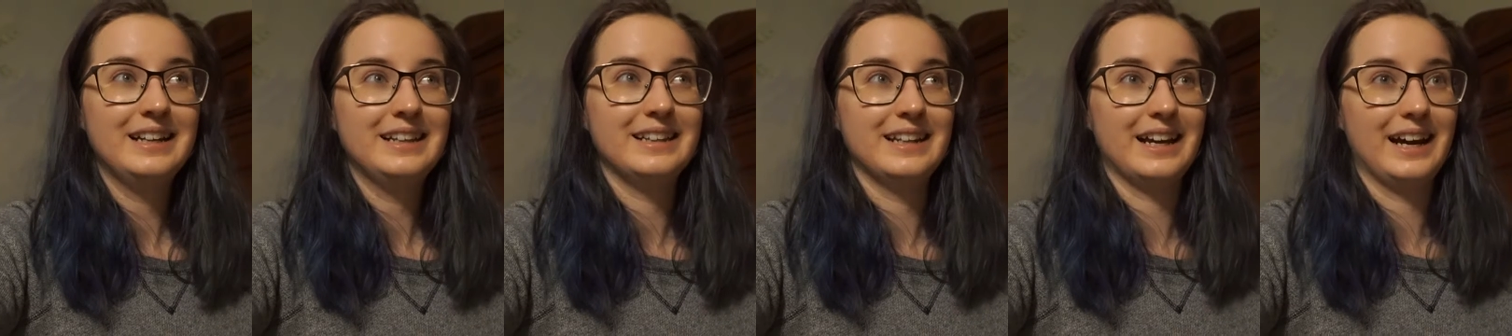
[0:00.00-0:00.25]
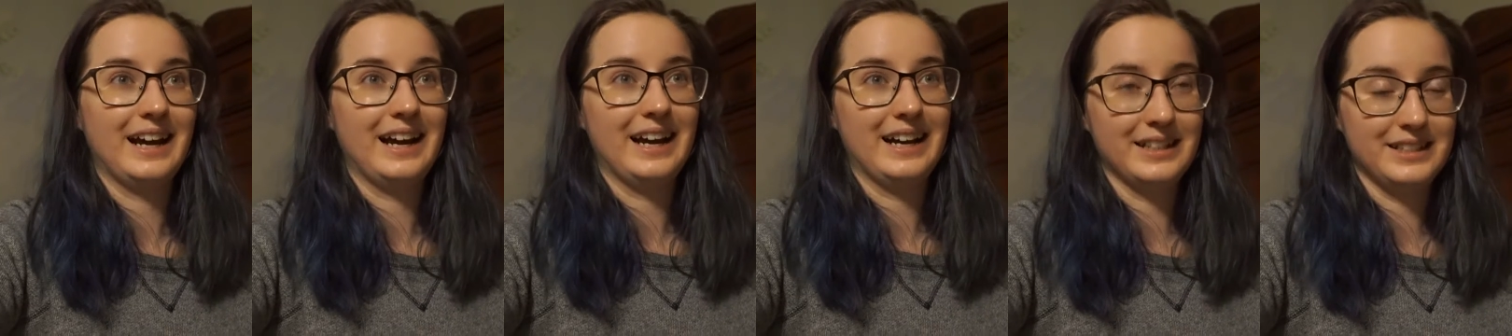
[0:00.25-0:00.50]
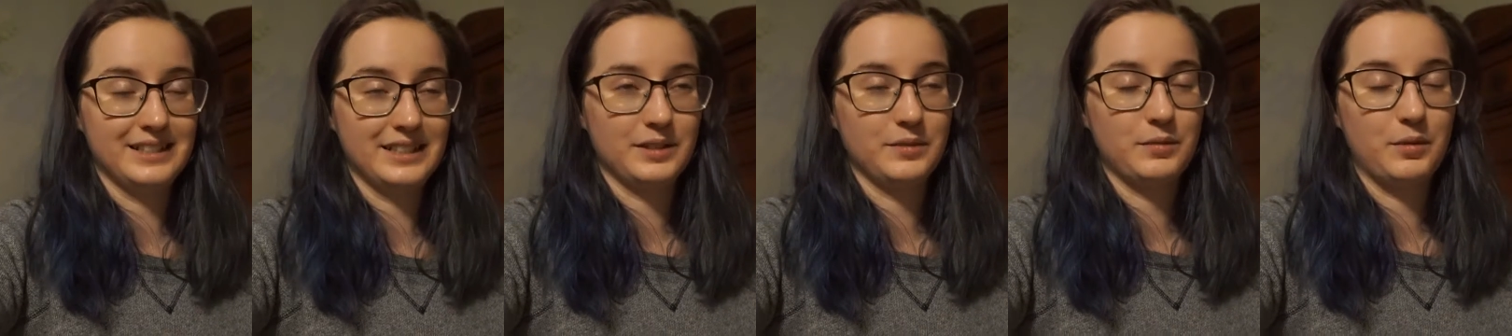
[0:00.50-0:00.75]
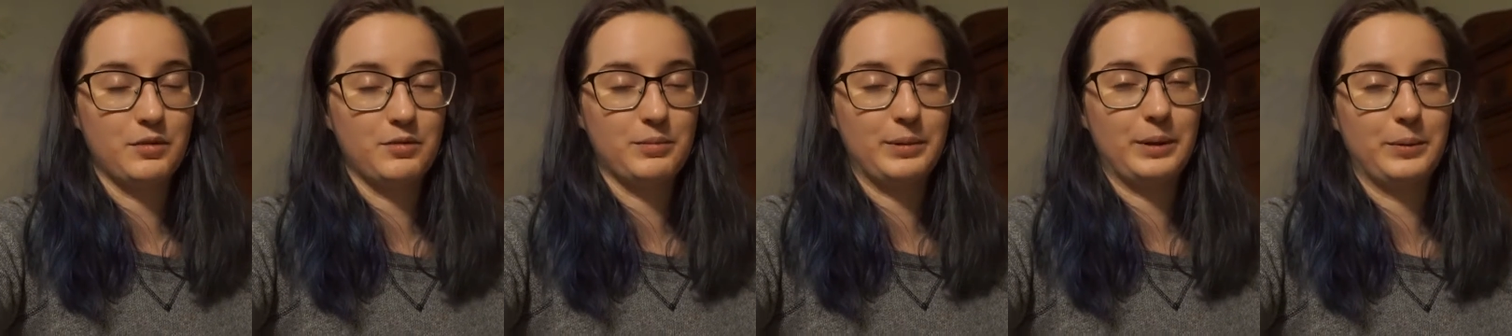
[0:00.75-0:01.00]
that has some
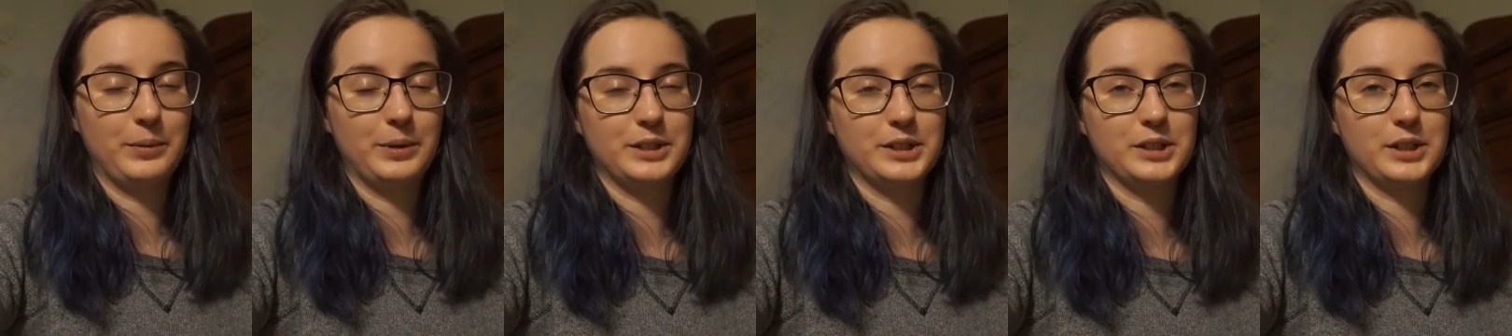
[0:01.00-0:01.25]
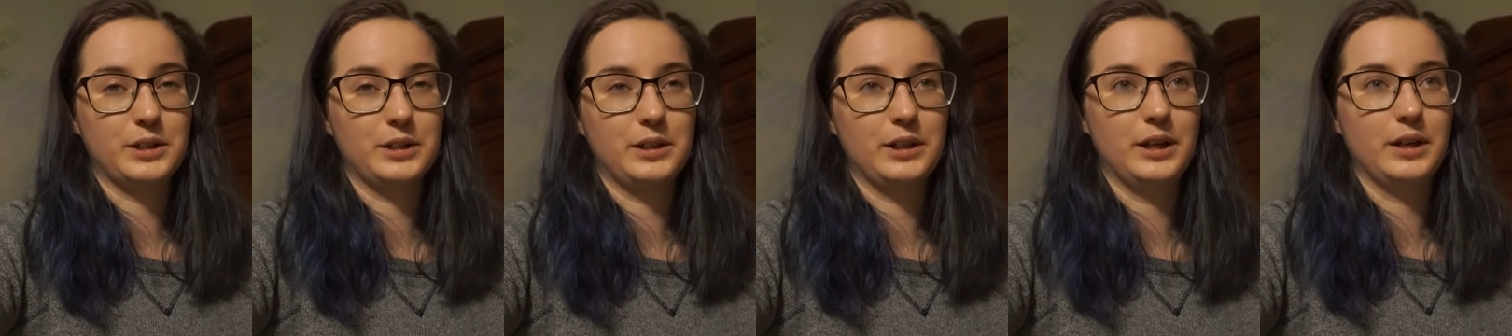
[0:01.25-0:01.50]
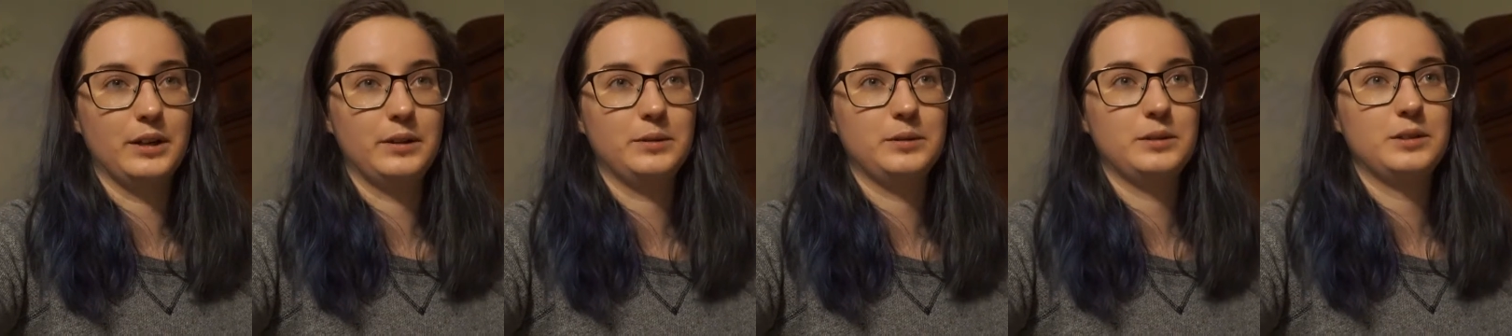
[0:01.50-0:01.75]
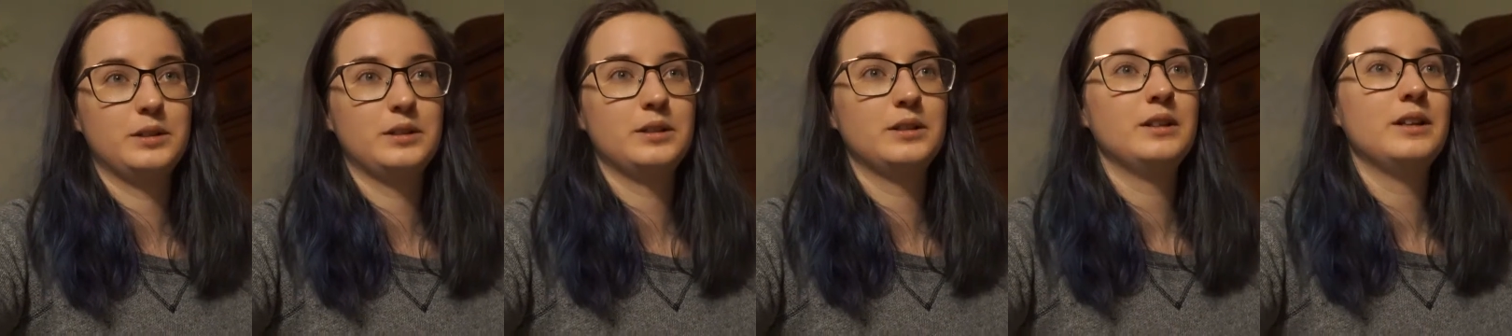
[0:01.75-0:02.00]
of my winter
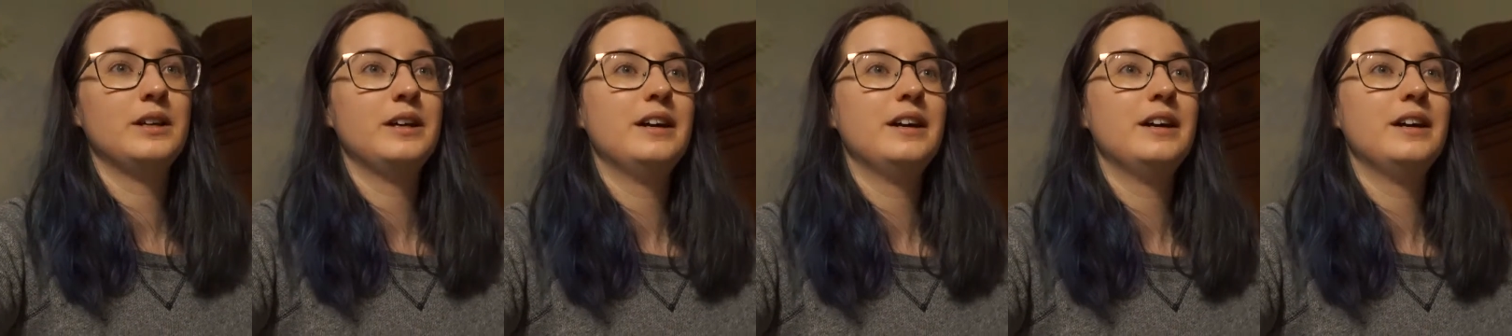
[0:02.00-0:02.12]
clothes.